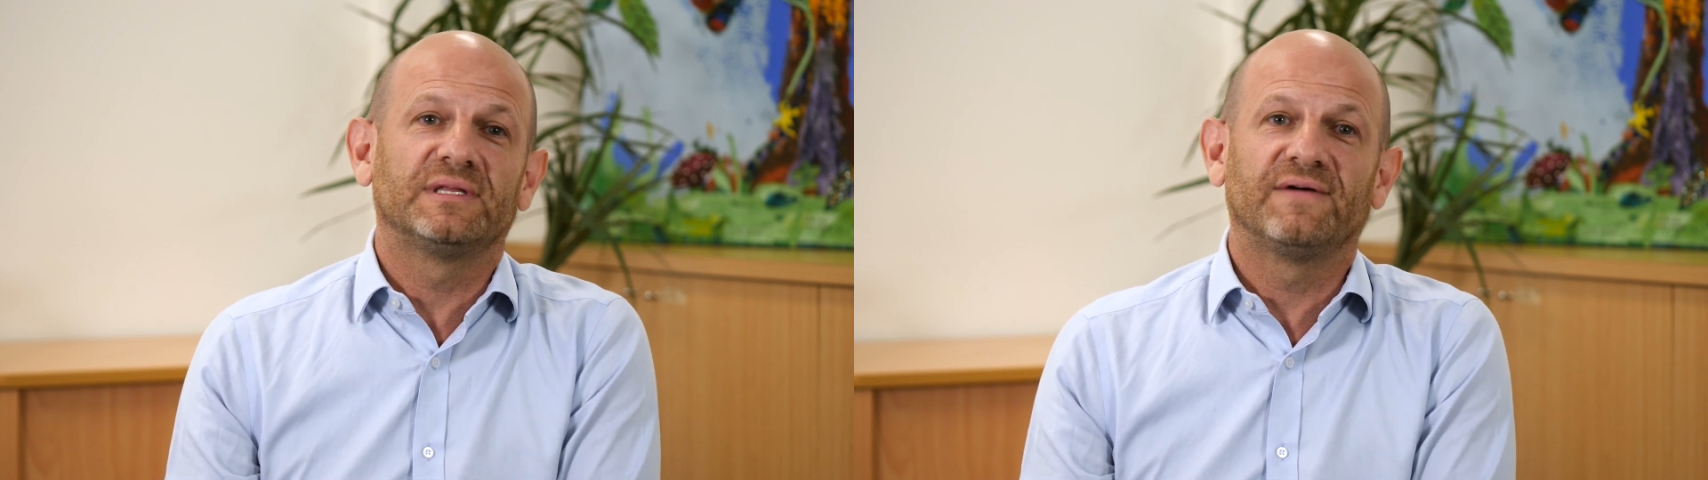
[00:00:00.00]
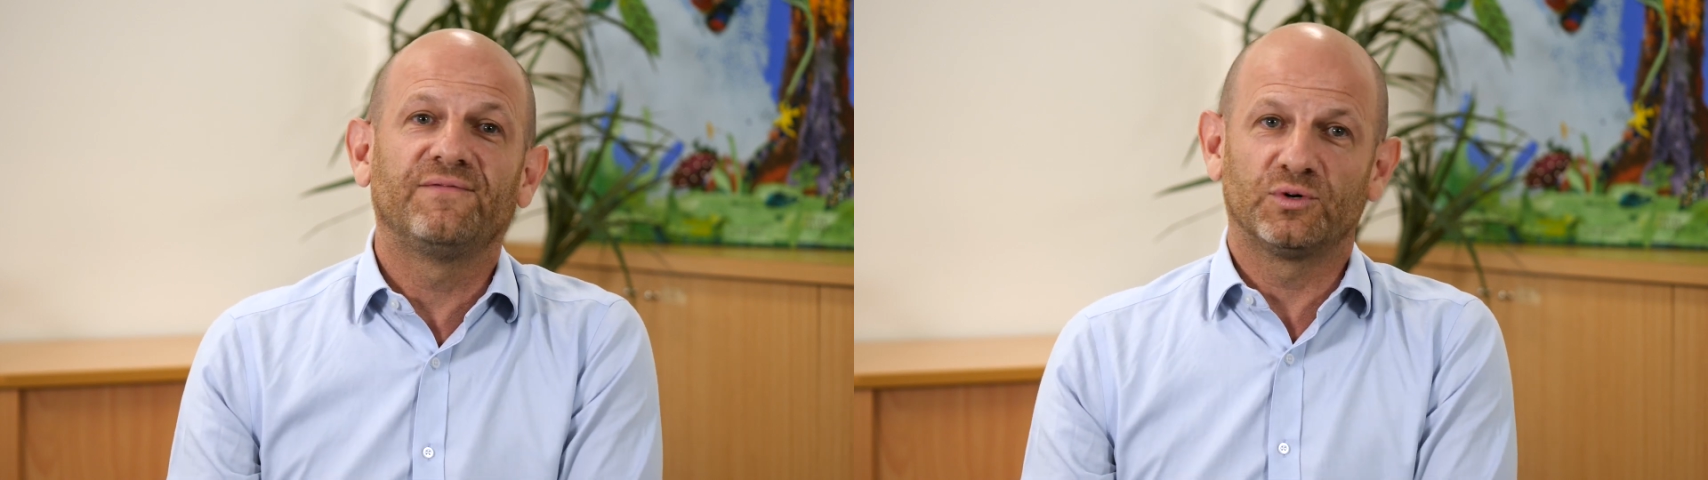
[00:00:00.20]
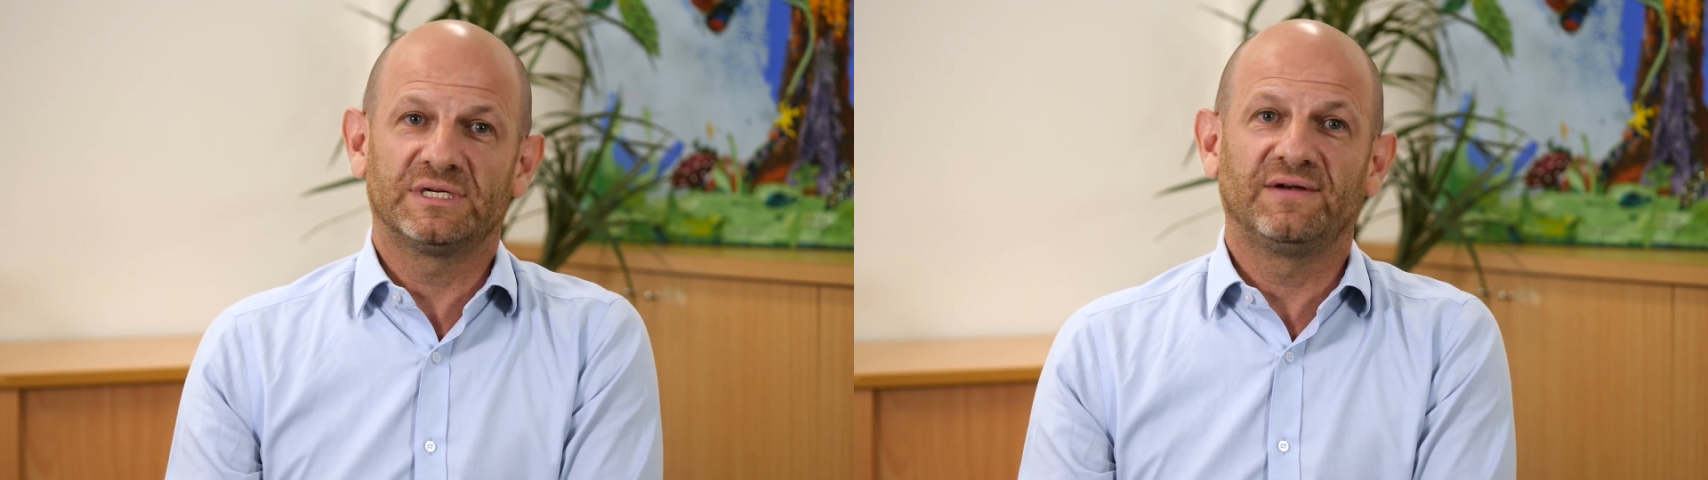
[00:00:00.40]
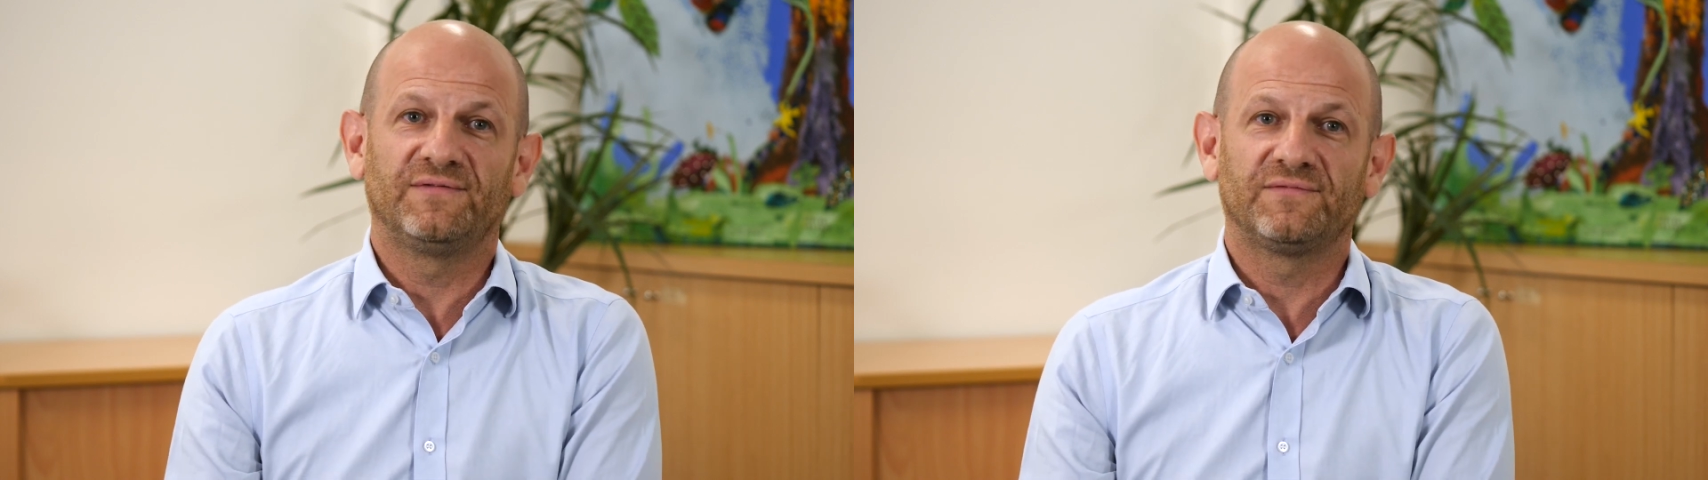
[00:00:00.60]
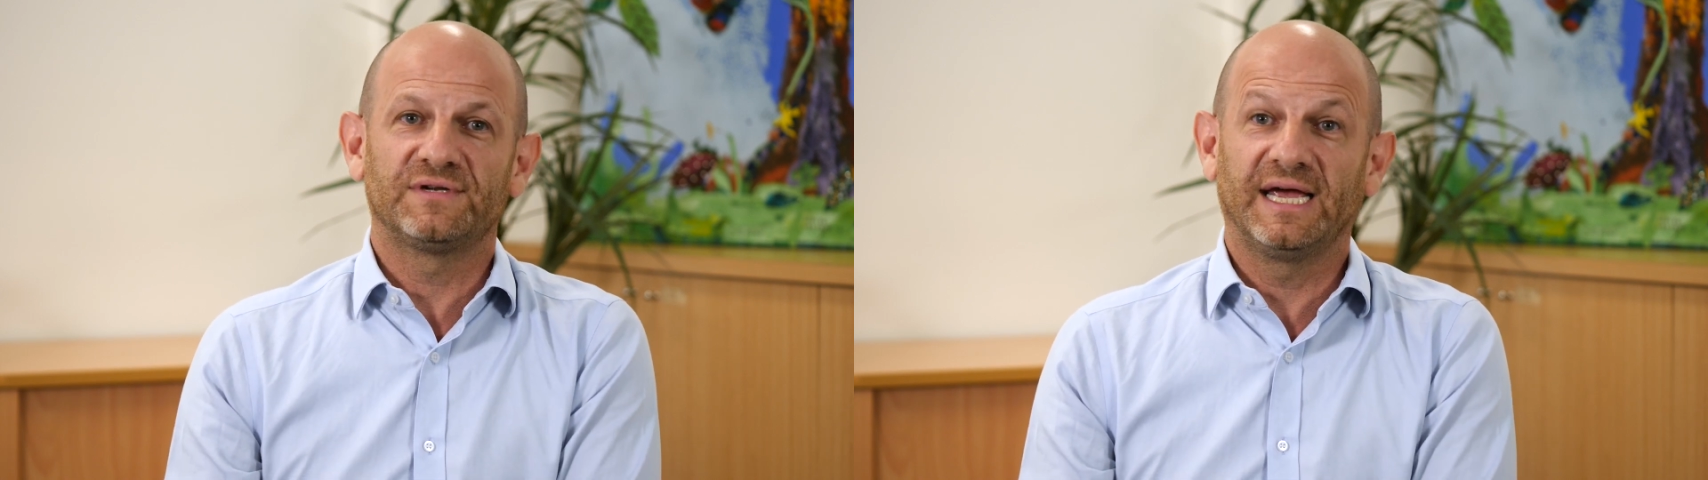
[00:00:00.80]
when they're 14,
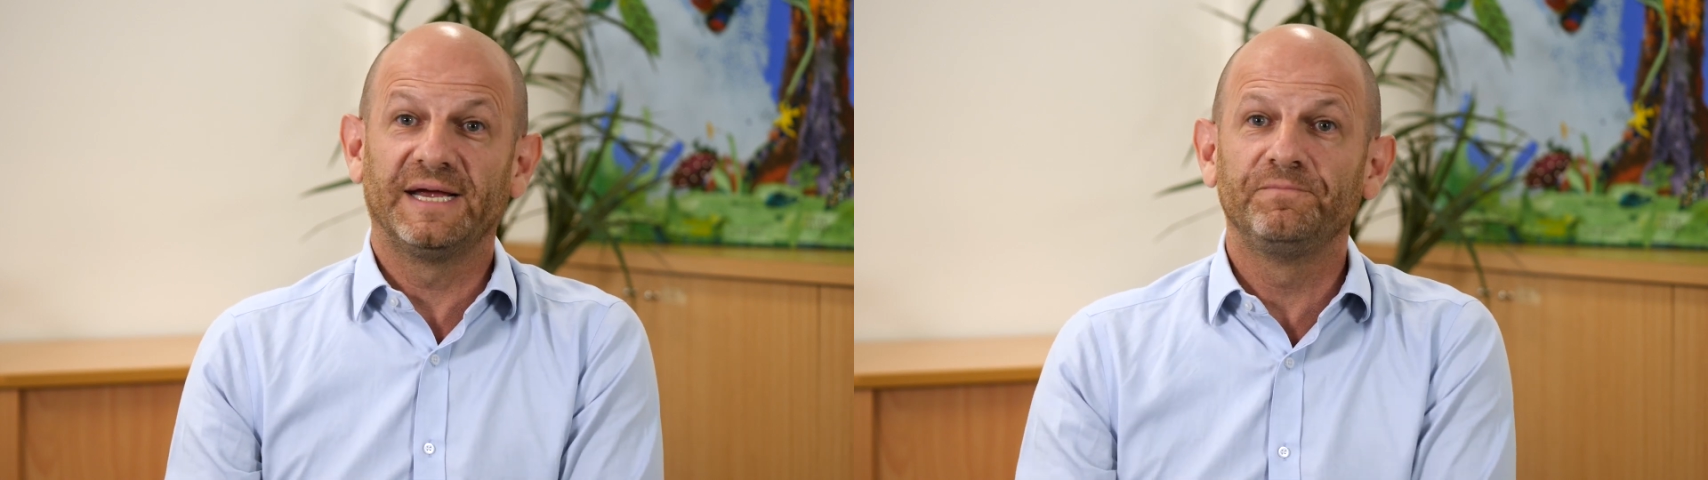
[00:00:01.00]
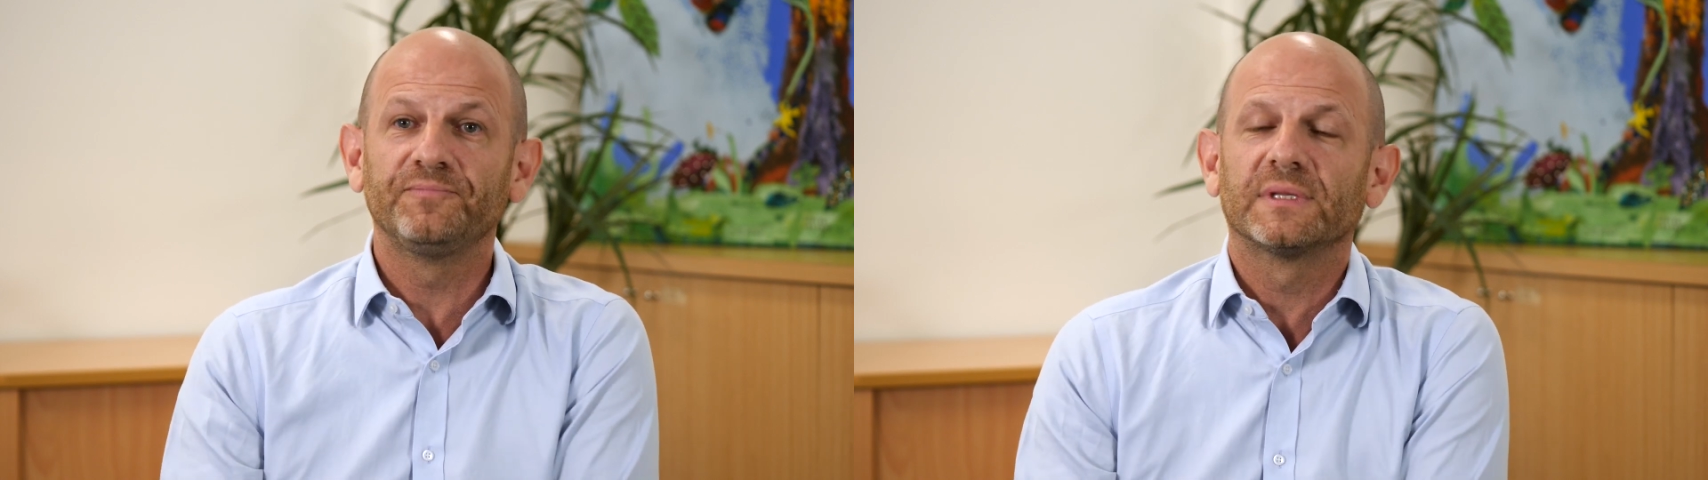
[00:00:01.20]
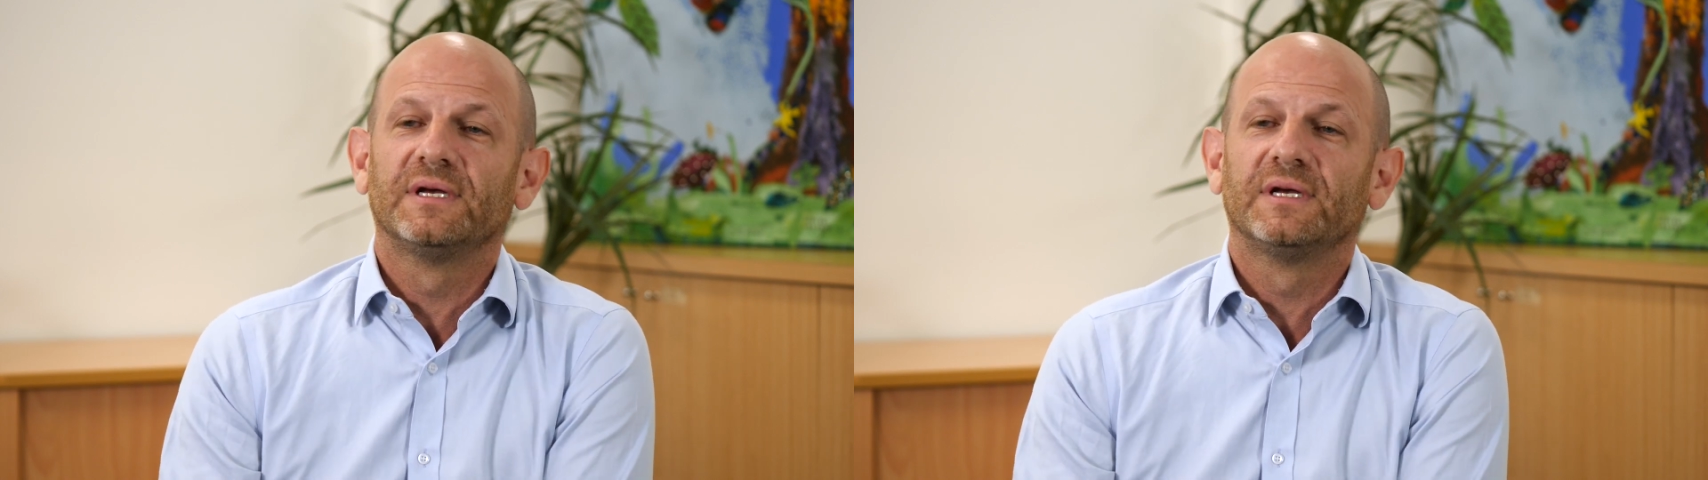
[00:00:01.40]
15,